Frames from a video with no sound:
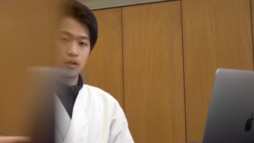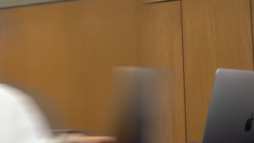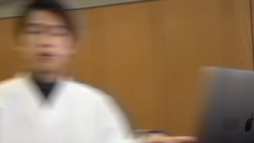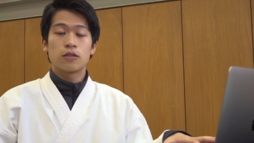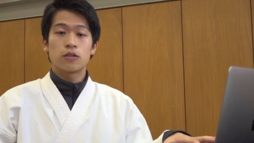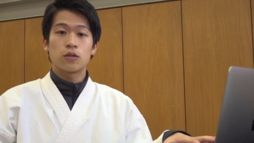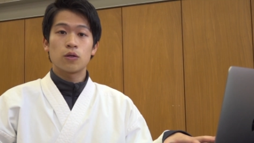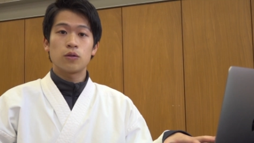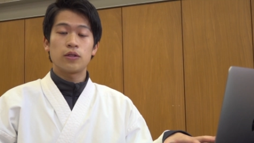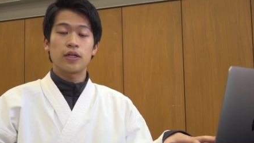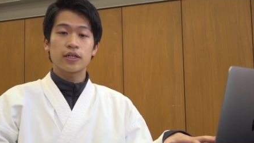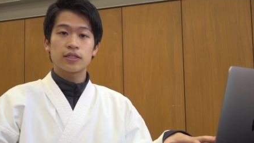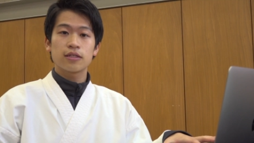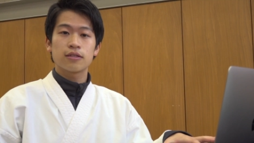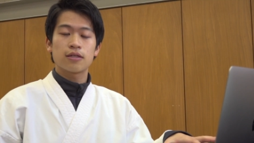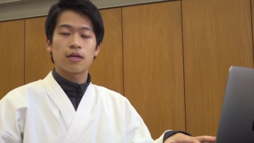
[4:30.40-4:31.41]
So the
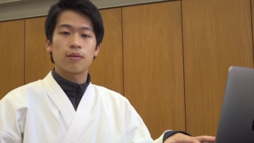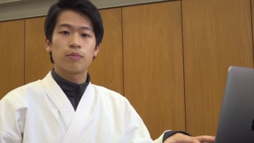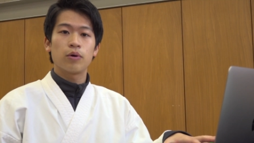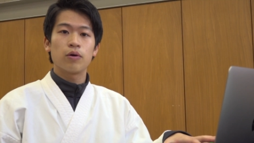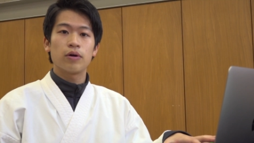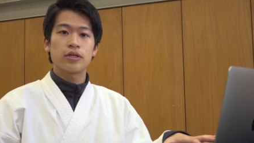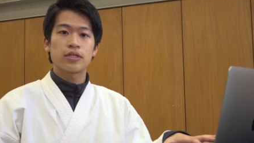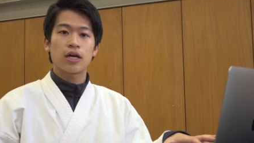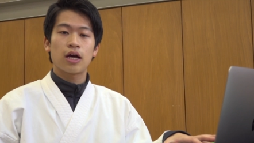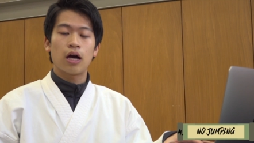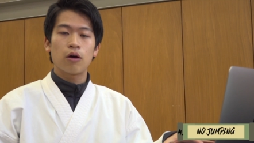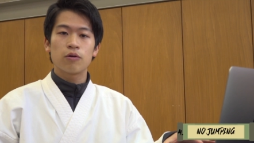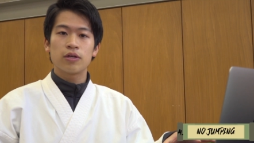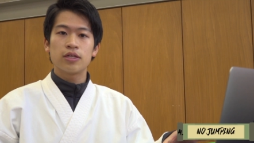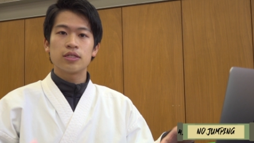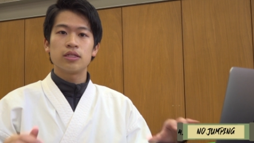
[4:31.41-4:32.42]
next example is
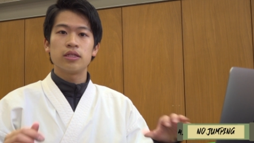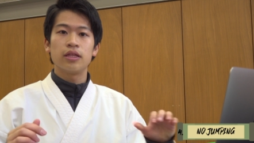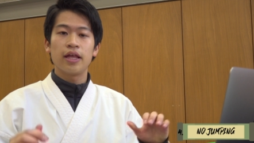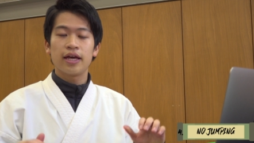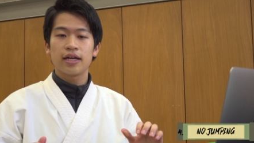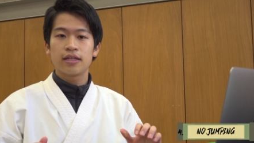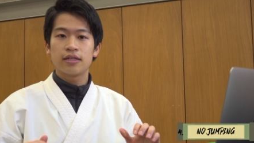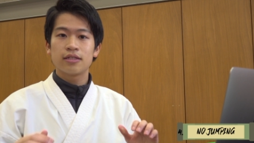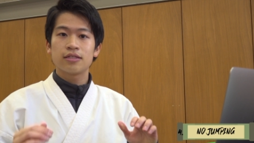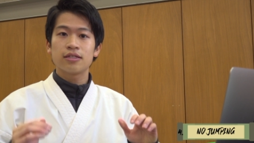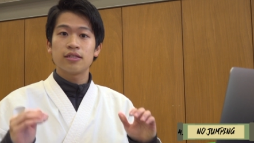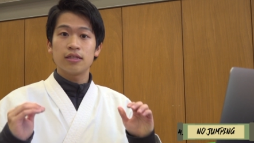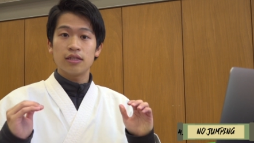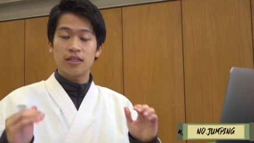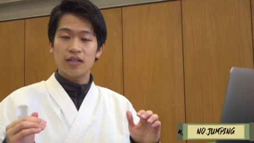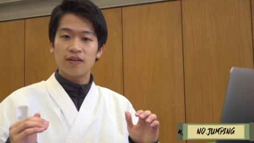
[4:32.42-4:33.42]
how his leg
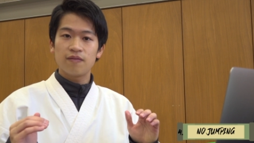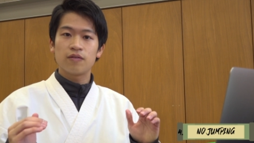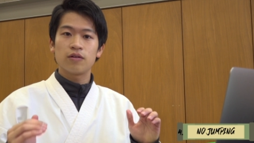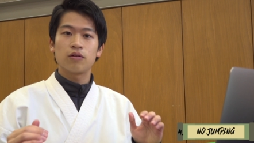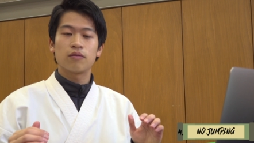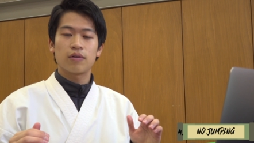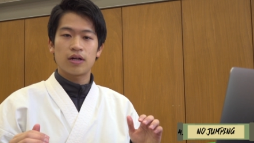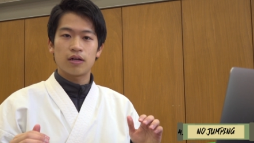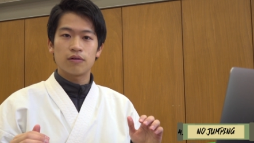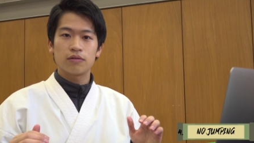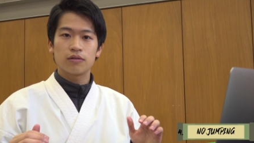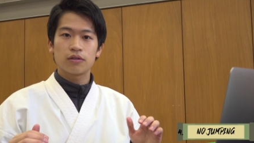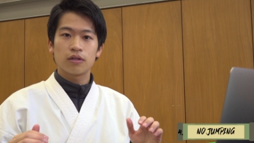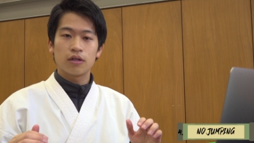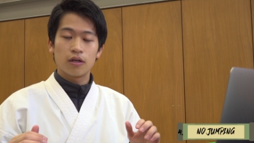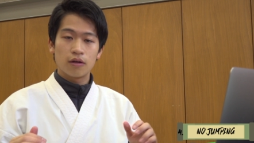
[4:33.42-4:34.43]
doesn't leave the ground
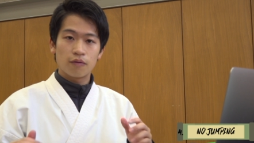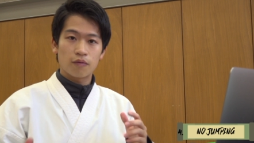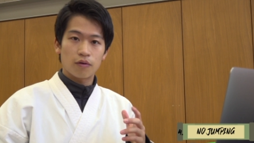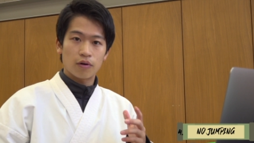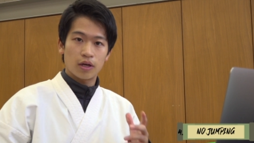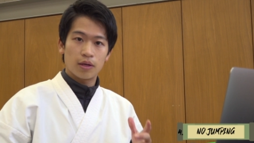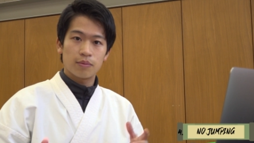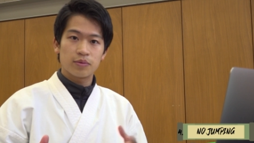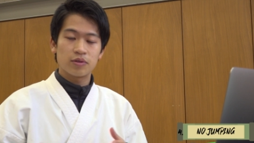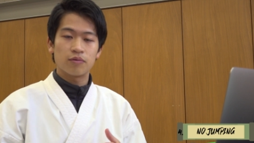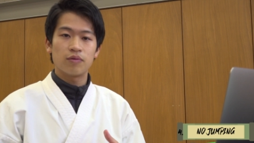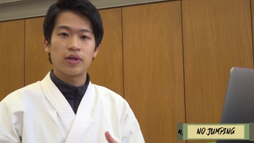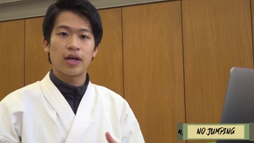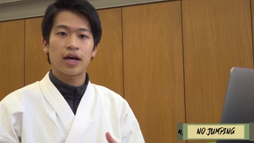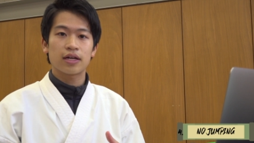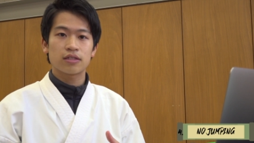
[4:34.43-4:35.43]
for him to
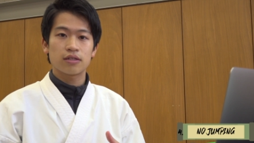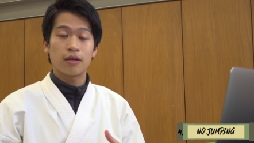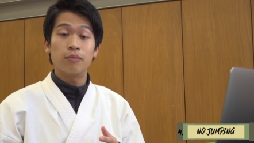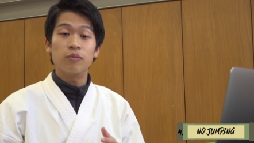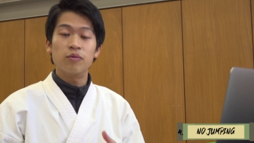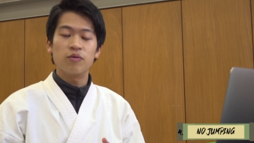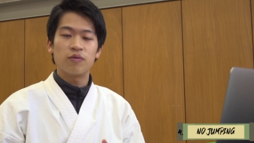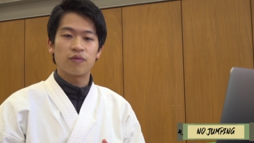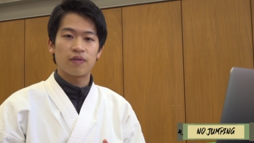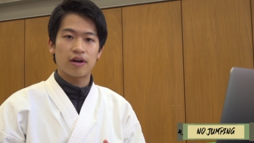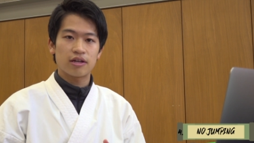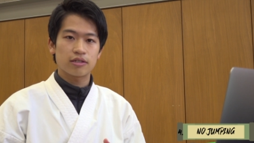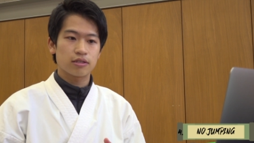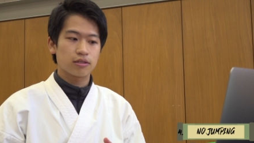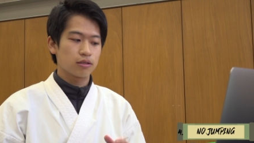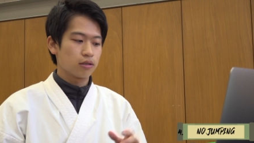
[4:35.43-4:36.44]
react and move
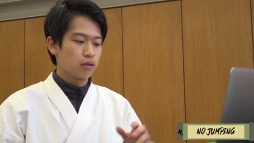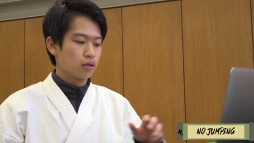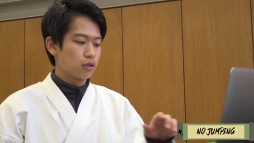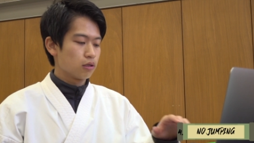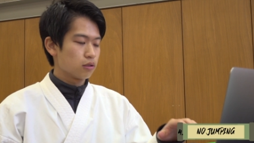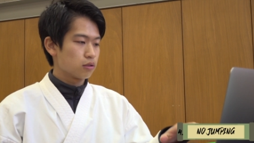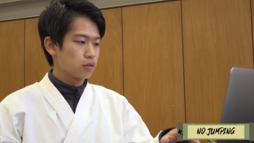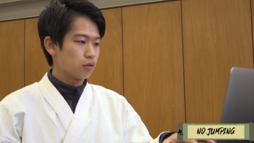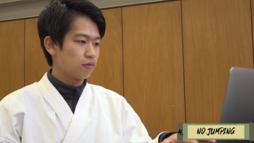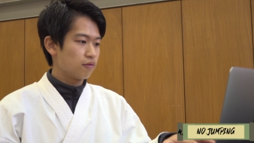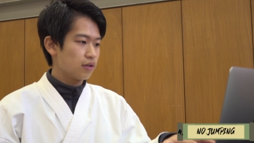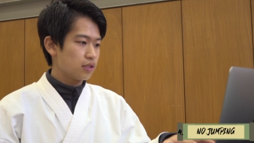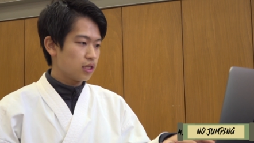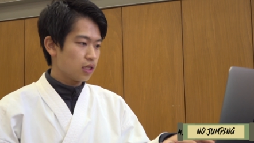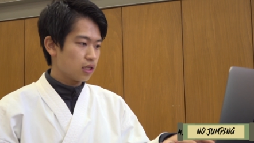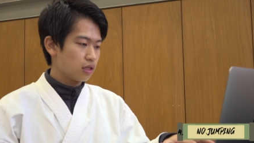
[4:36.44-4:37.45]
fast. So if I
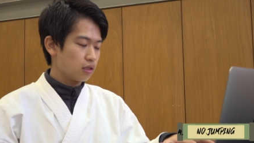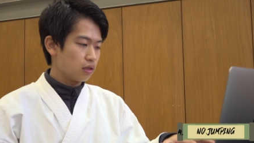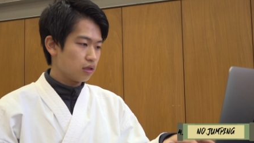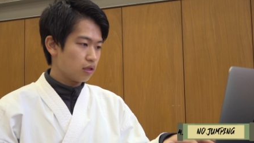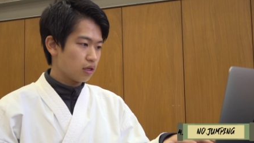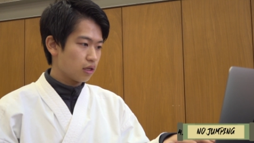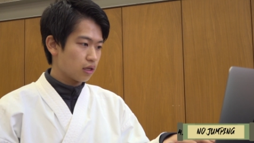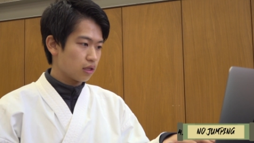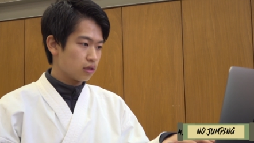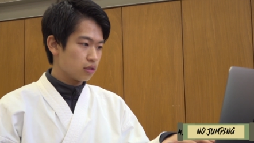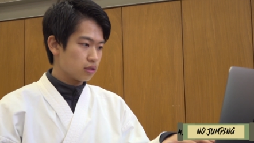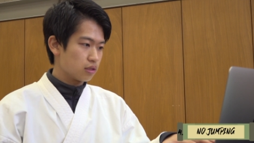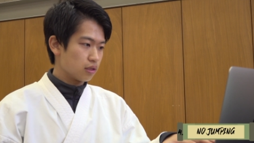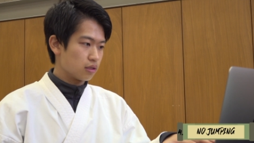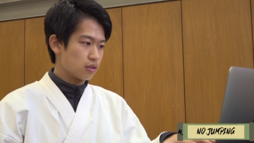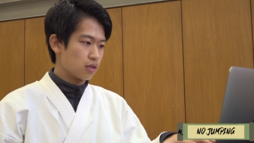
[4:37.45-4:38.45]
take a look at
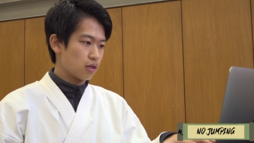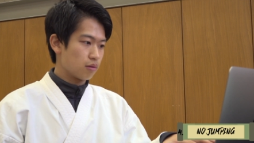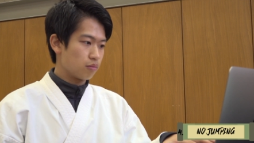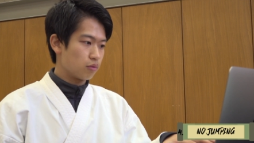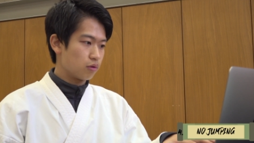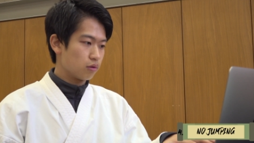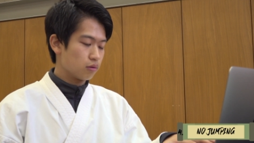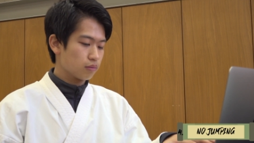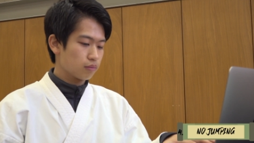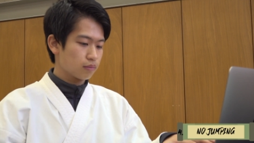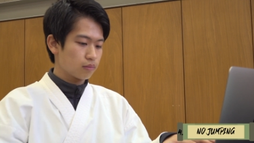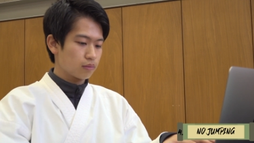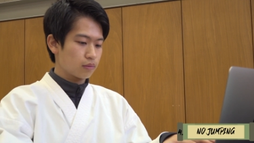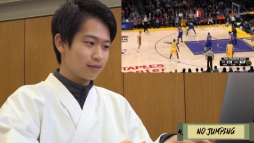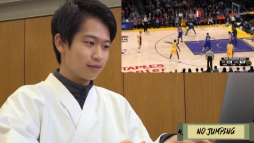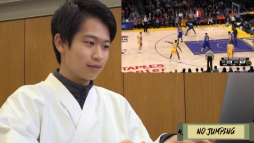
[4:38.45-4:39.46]
this example,
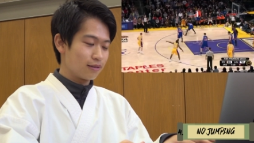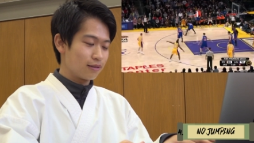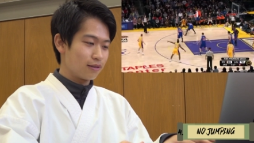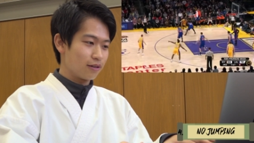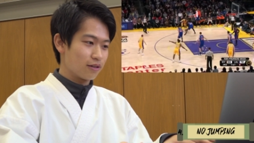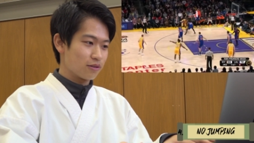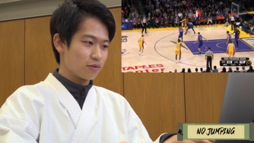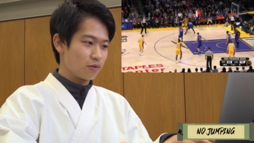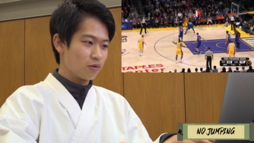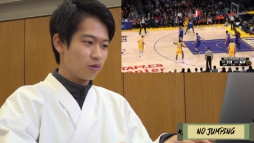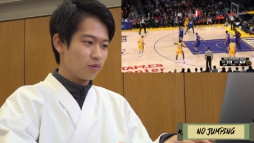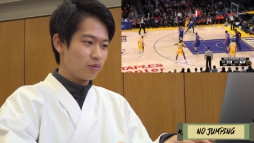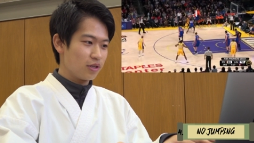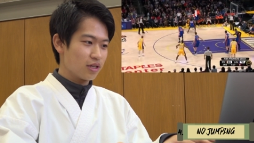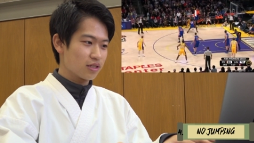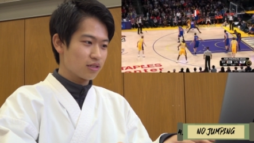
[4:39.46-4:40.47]
okay, so
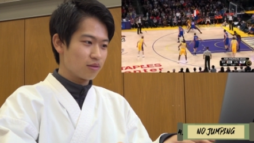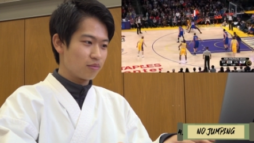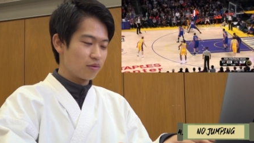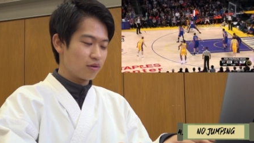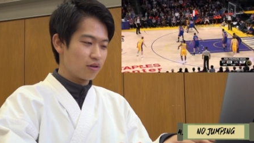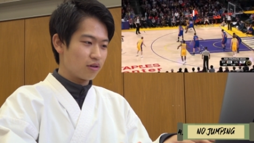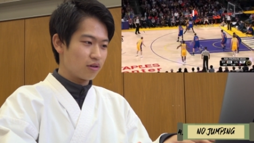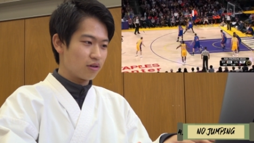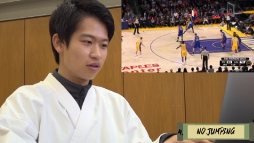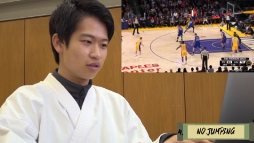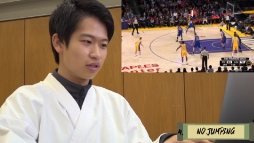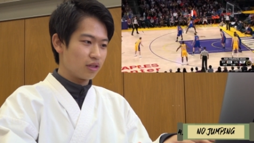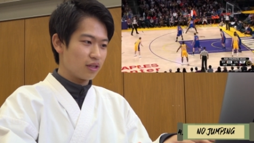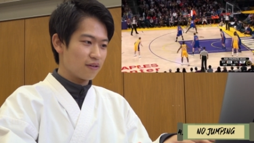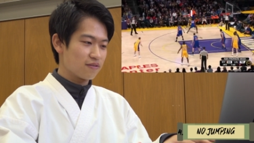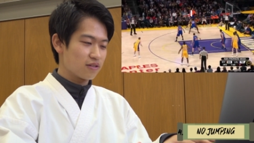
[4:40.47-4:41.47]
Kobe gets the ball on the
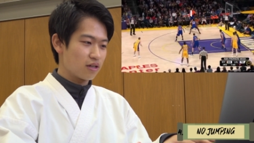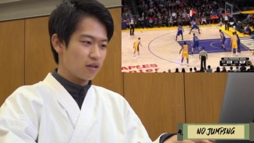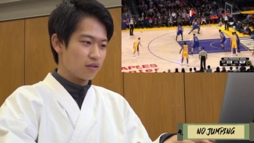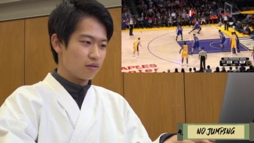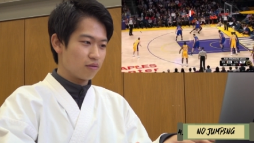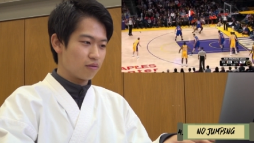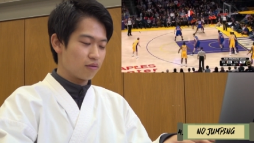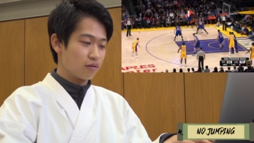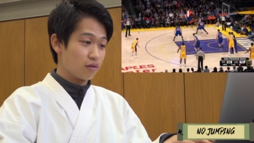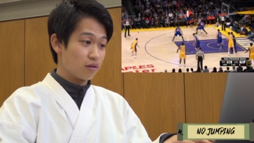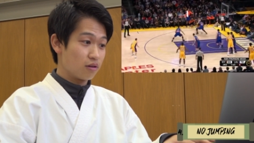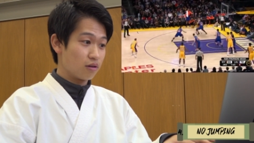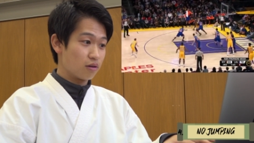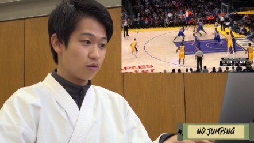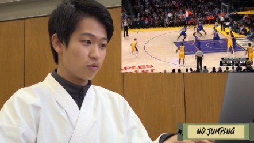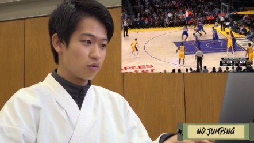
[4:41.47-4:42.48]
left side of
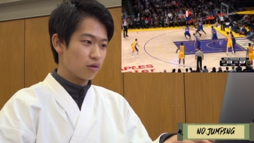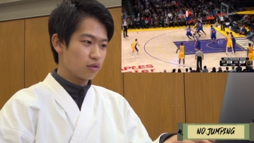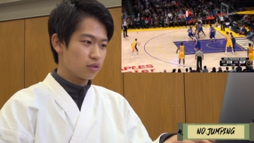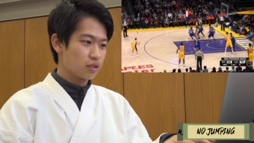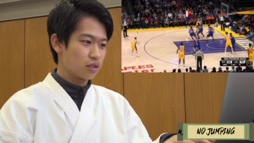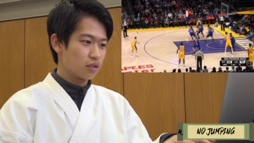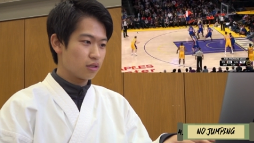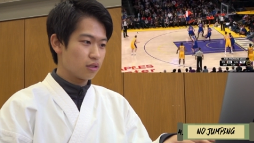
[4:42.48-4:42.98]
the court,